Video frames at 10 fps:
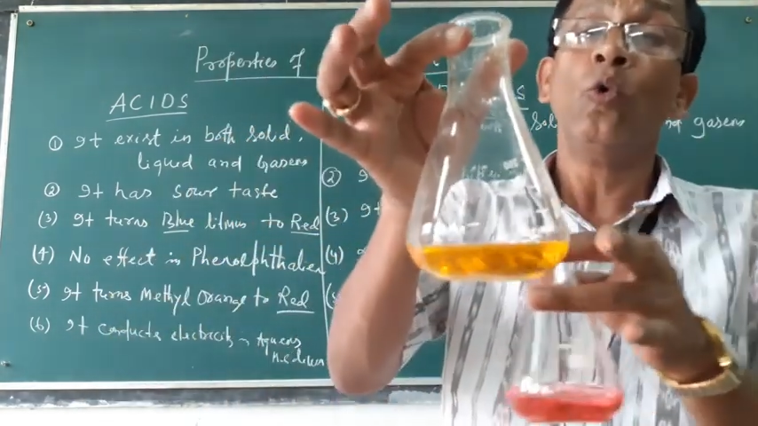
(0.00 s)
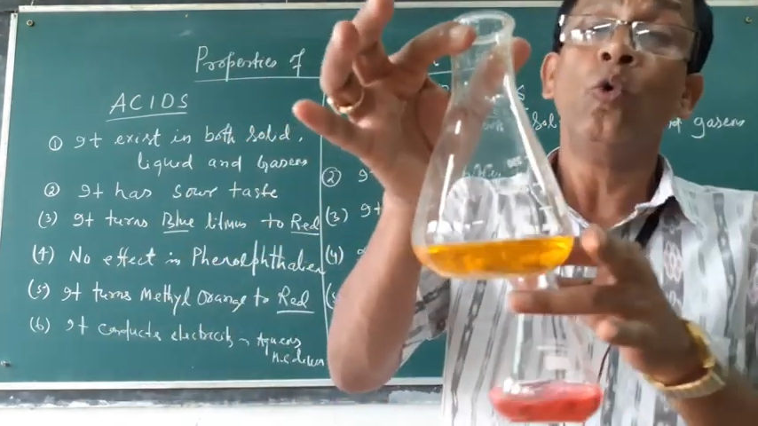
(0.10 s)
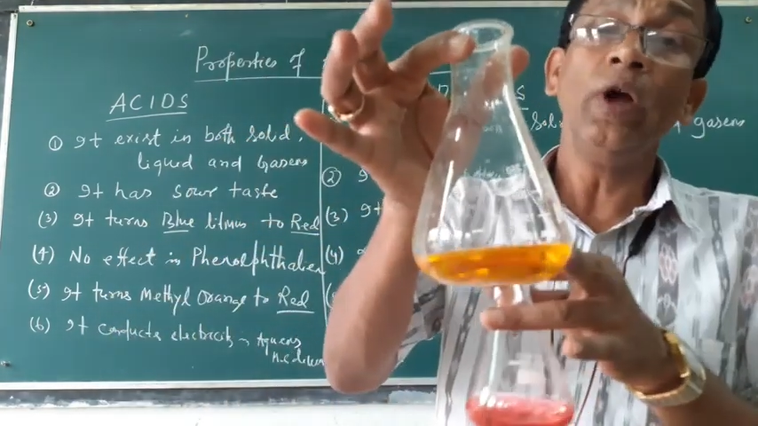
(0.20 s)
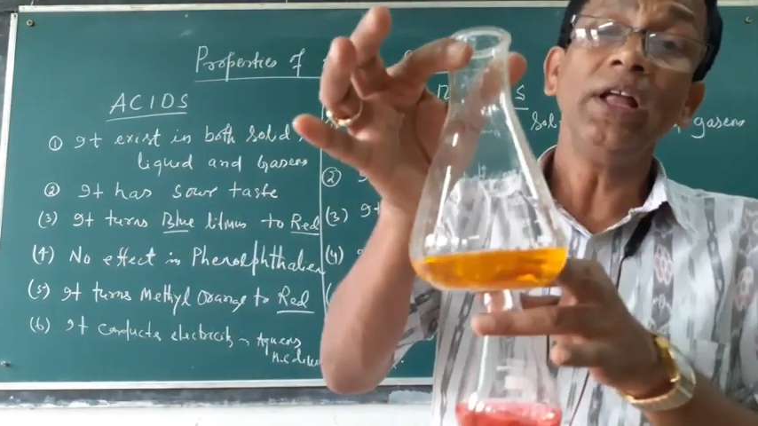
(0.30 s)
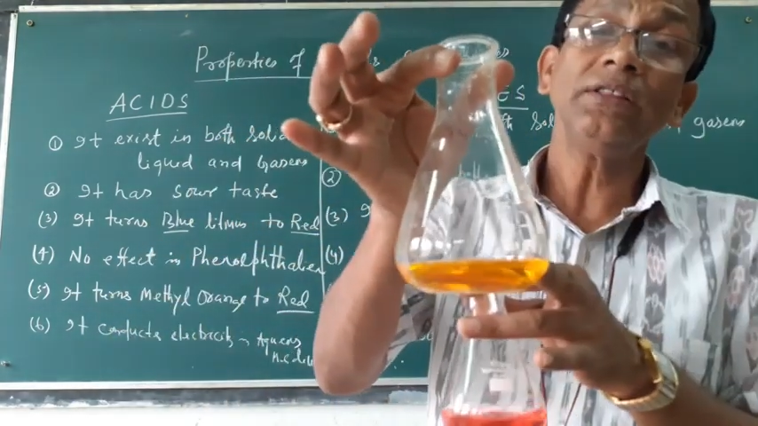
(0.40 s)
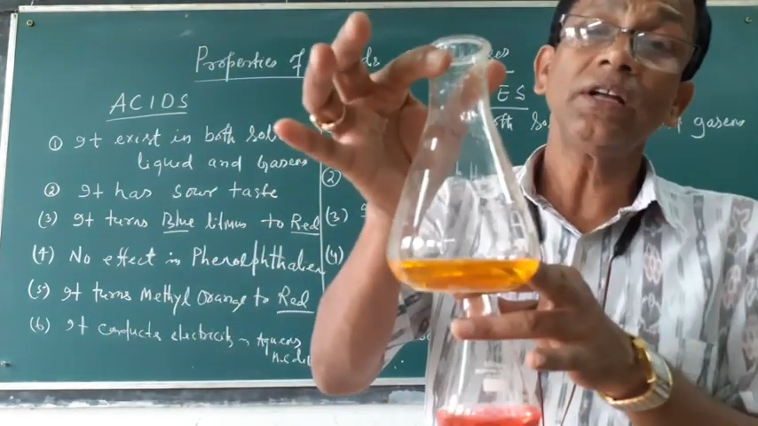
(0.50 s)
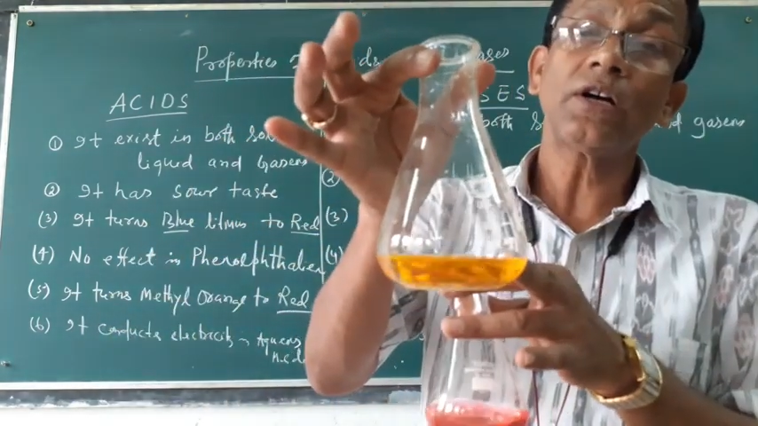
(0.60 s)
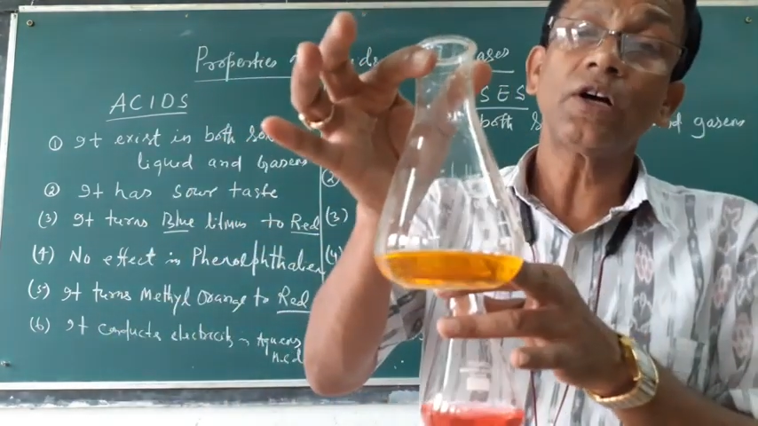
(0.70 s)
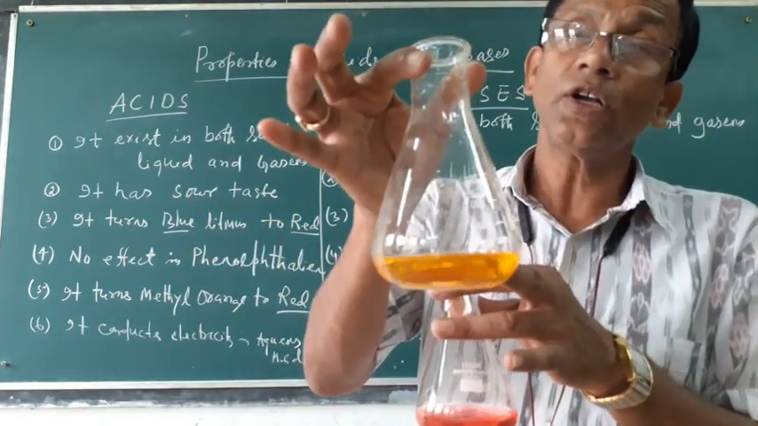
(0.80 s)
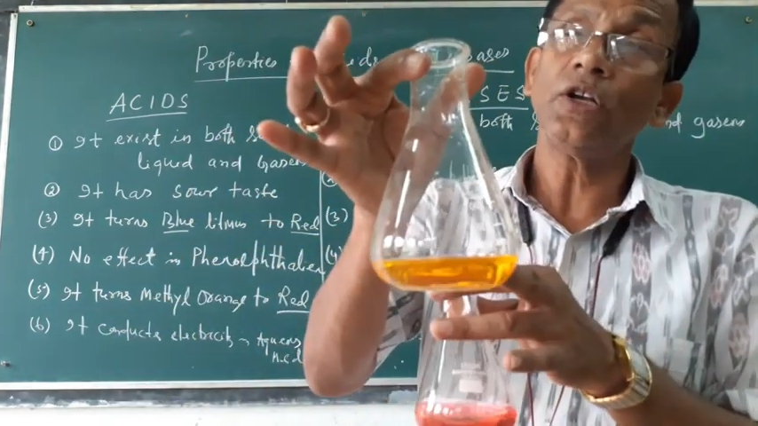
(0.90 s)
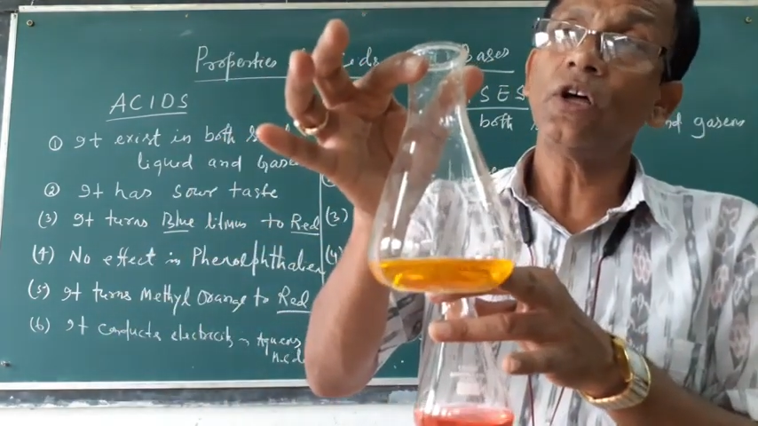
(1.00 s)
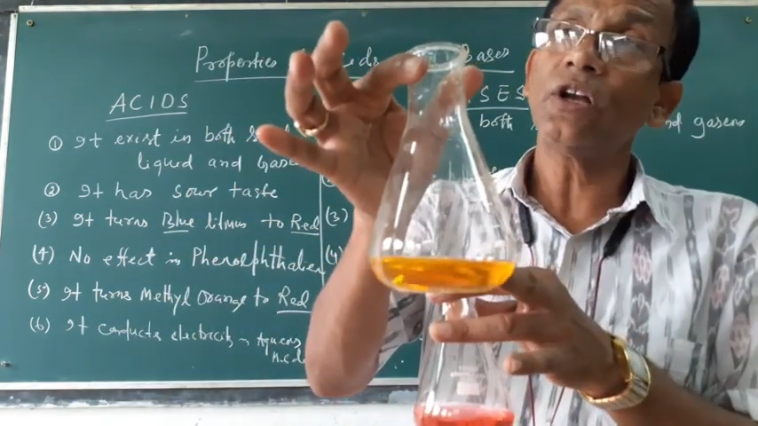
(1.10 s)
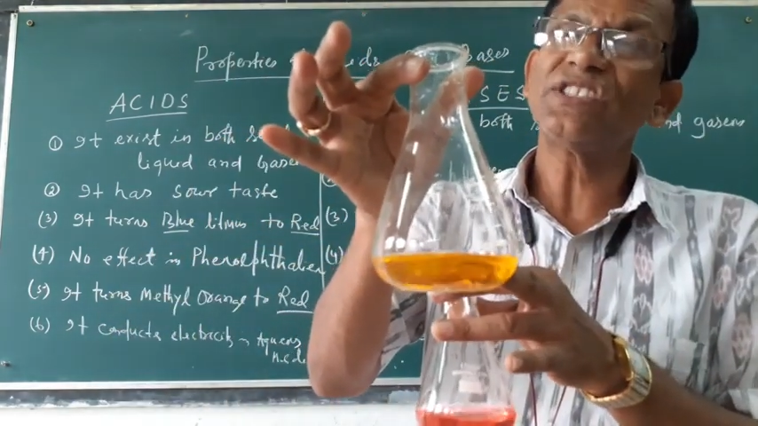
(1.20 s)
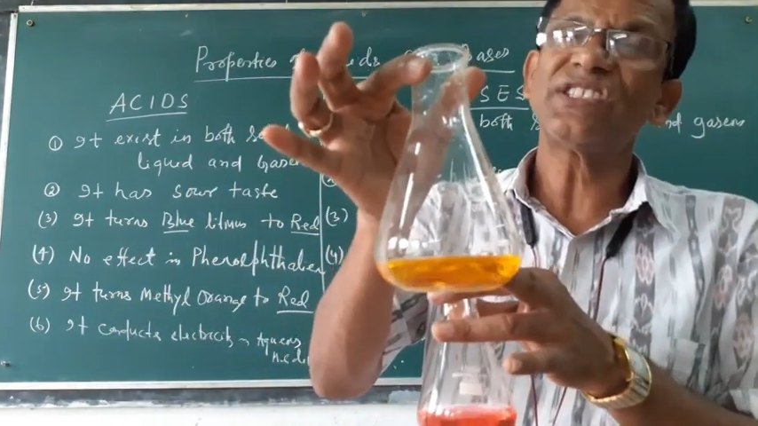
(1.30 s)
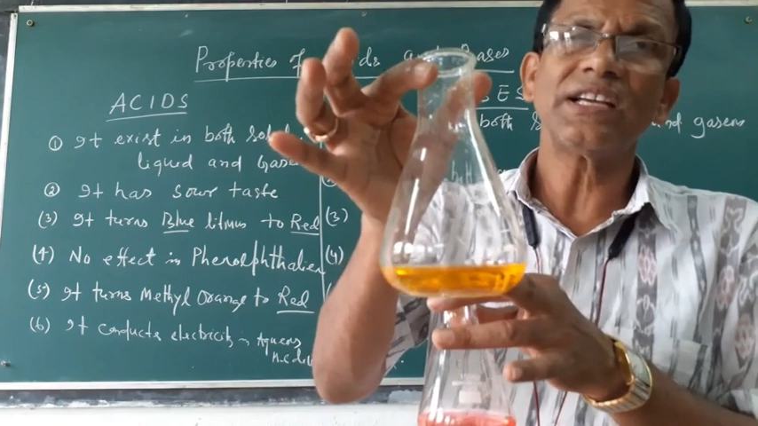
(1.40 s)
When the
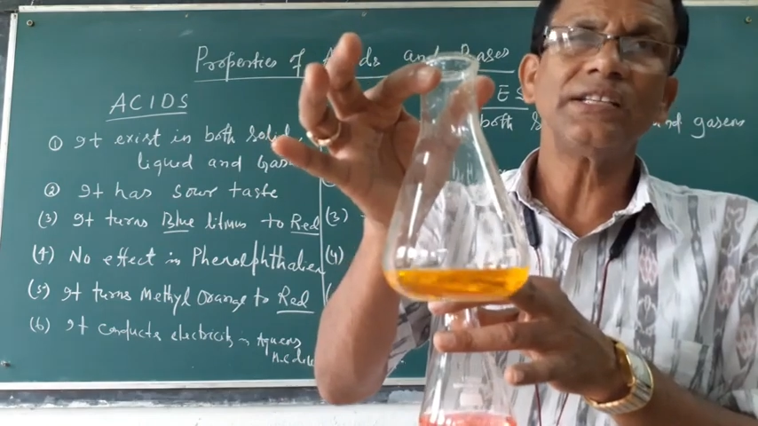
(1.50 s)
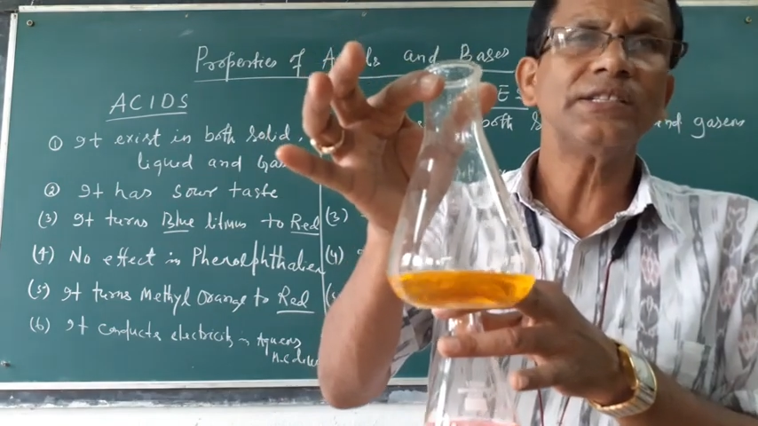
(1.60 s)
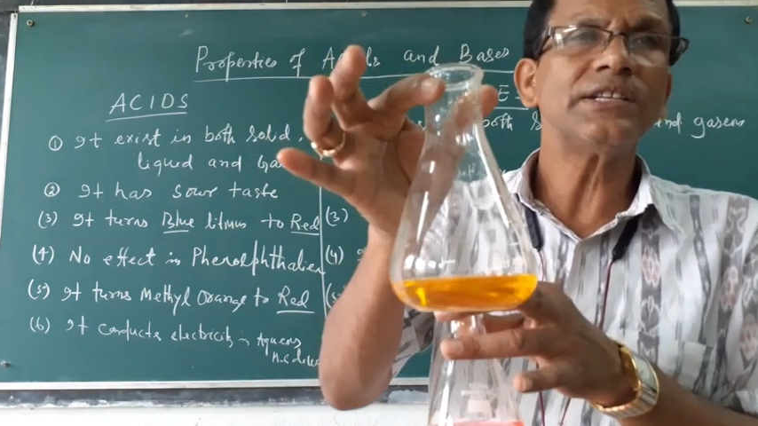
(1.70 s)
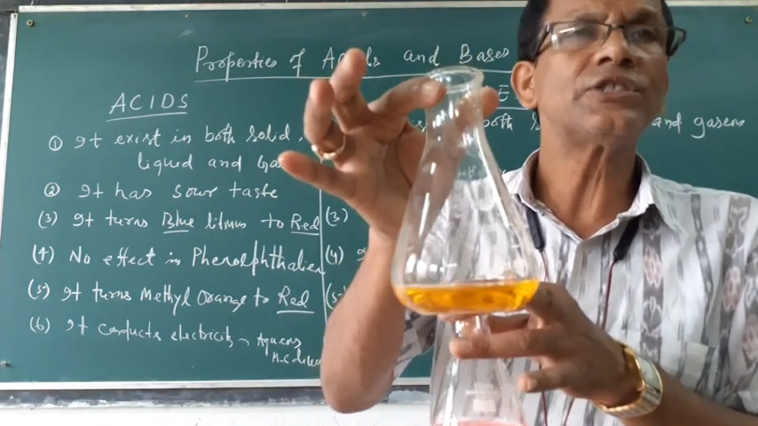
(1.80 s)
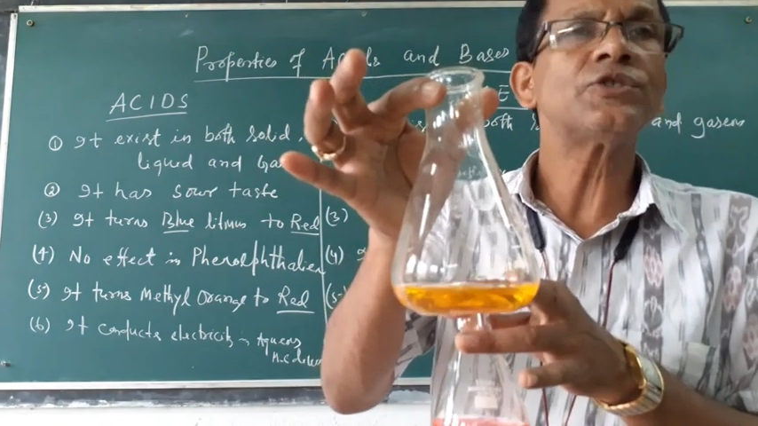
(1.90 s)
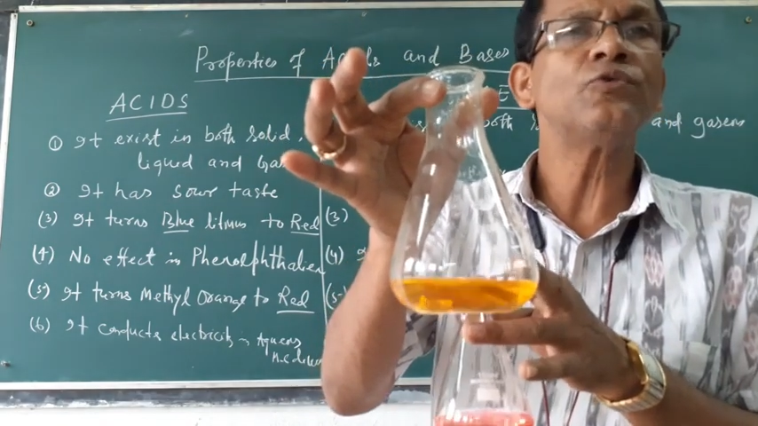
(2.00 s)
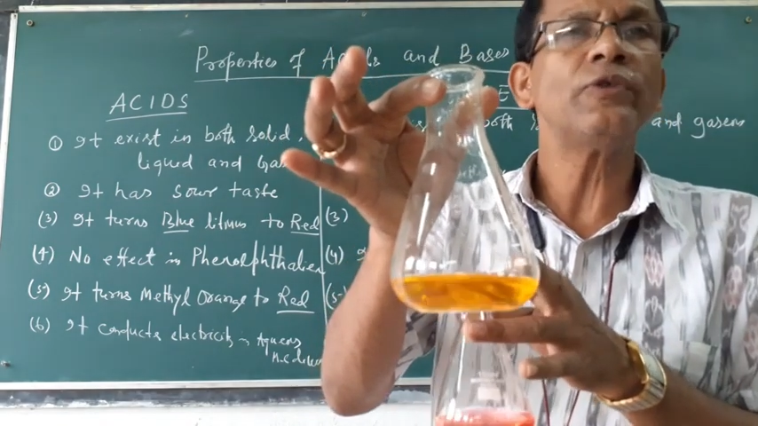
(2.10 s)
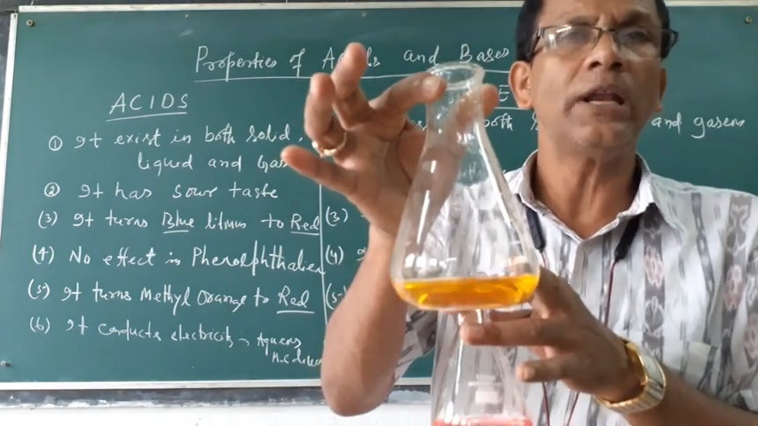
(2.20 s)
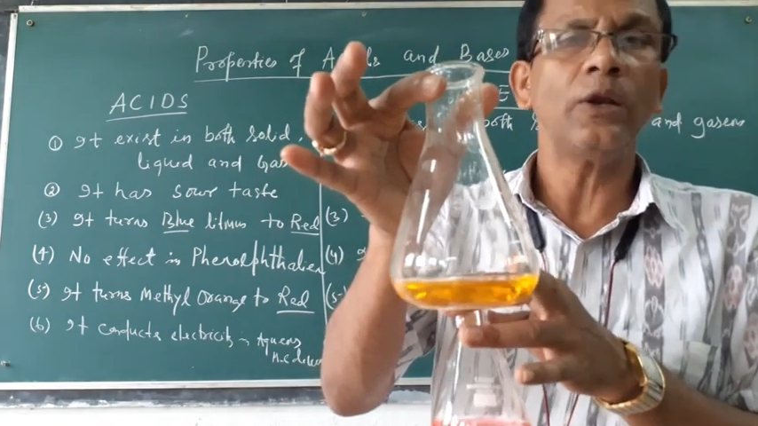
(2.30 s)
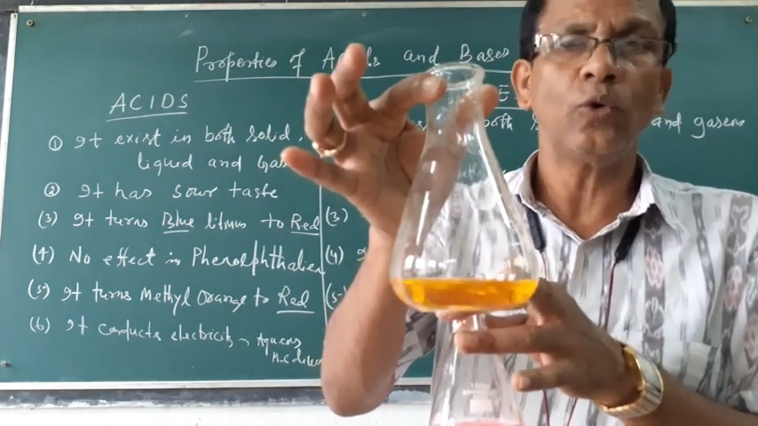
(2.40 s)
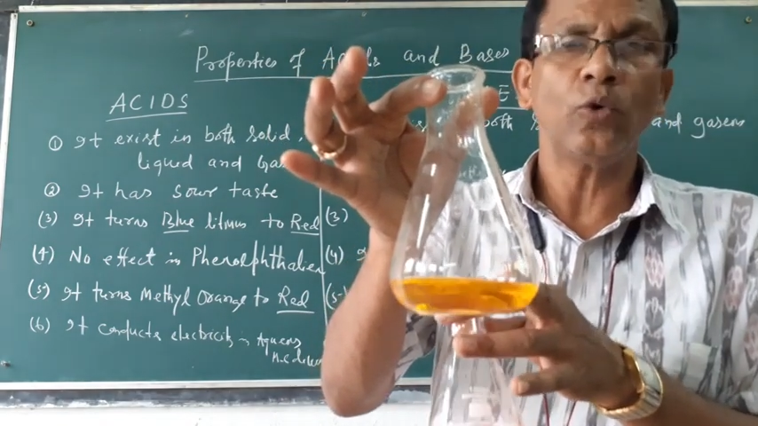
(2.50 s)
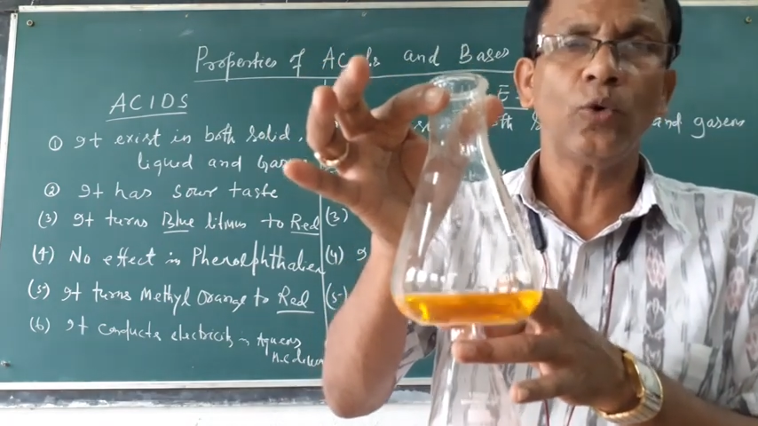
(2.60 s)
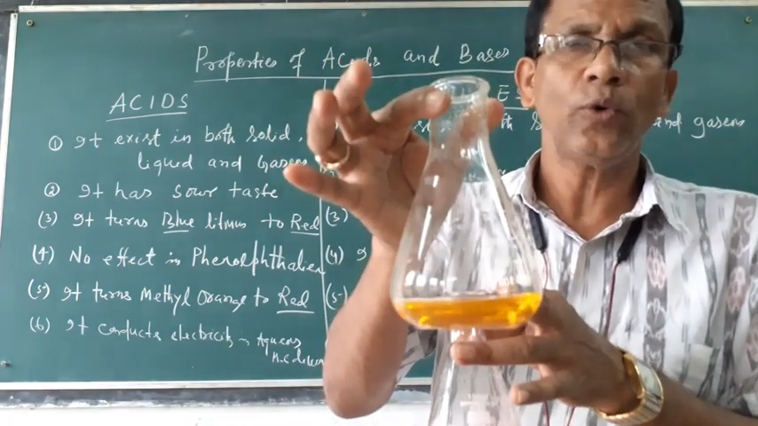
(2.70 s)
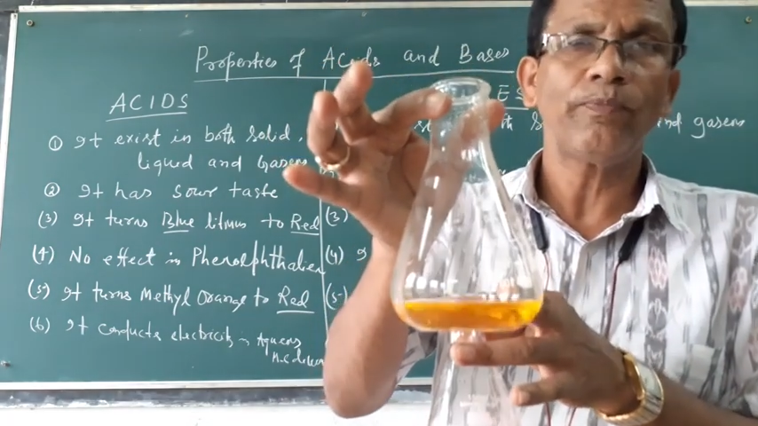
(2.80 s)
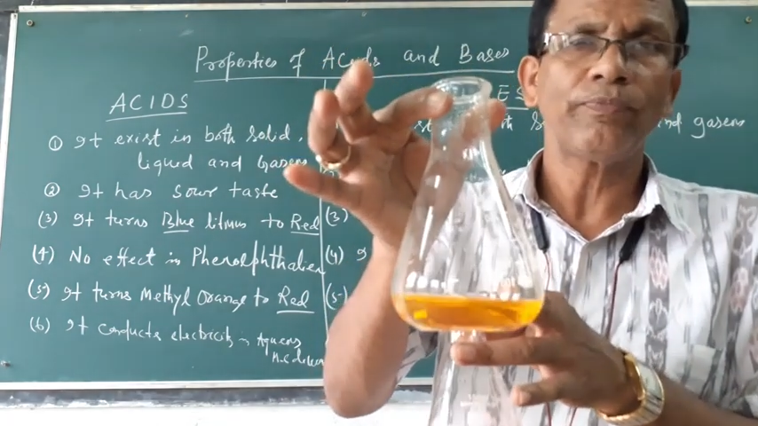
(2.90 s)
color changes to
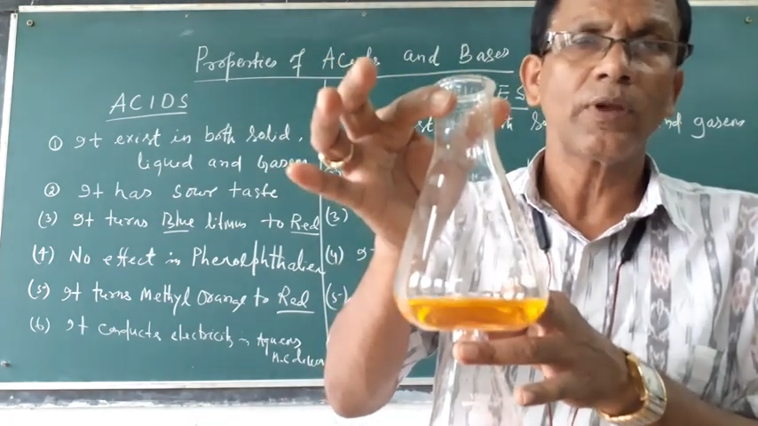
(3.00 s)
yellow